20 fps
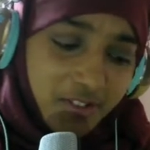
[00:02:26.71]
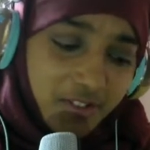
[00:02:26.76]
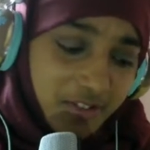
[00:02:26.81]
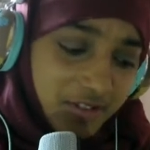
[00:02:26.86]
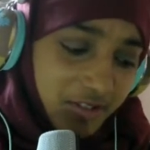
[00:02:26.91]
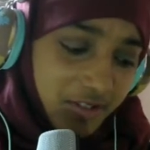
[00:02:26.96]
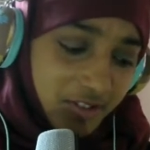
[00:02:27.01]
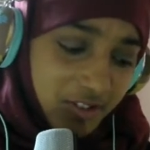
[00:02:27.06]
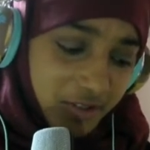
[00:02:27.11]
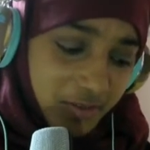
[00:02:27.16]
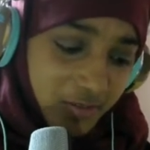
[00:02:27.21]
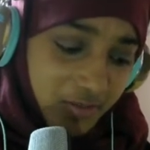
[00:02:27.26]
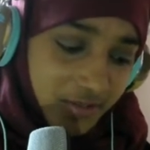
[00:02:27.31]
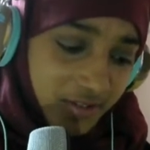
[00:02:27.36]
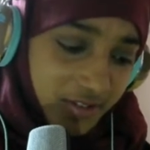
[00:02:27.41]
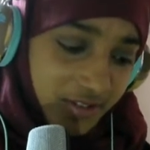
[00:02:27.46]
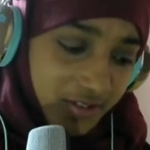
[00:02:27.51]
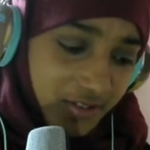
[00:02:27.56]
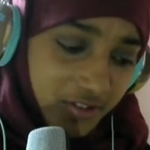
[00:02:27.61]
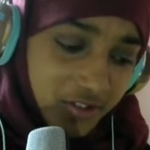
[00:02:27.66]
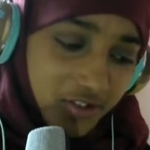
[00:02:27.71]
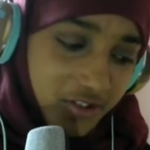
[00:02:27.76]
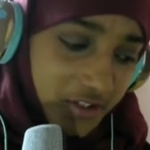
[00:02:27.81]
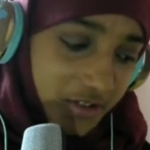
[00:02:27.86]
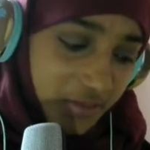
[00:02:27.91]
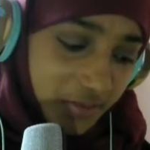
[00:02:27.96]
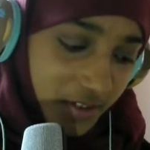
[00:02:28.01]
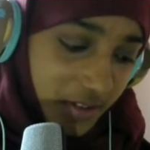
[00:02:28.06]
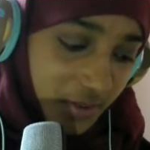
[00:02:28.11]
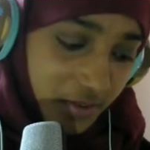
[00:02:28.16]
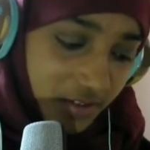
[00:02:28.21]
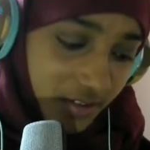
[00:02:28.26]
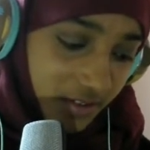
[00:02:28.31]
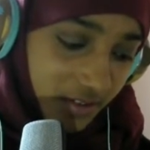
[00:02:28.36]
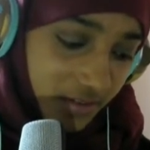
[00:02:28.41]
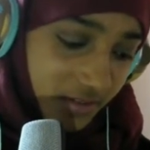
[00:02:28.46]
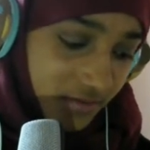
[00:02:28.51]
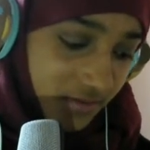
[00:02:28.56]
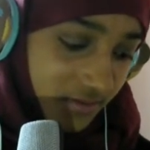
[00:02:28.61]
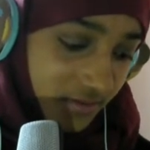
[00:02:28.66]
You're not, much. You I'm shouldn't be with us.
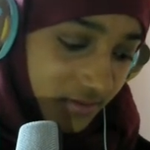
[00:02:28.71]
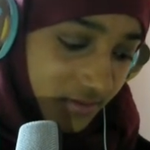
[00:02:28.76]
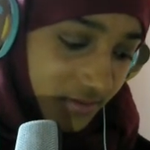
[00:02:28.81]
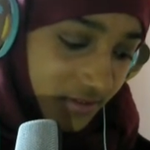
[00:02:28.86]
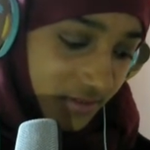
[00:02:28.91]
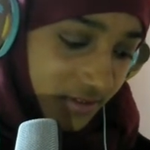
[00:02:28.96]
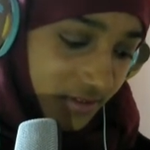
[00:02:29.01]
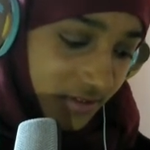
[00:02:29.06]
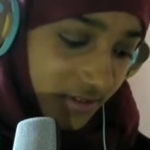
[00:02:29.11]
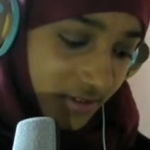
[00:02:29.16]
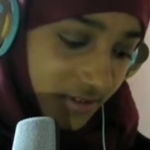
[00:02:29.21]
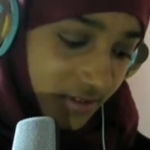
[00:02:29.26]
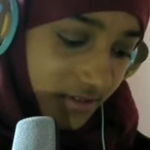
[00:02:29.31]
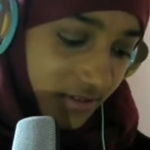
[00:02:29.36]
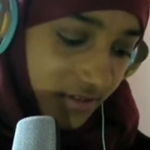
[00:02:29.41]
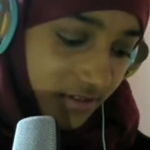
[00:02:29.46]
My scroll. I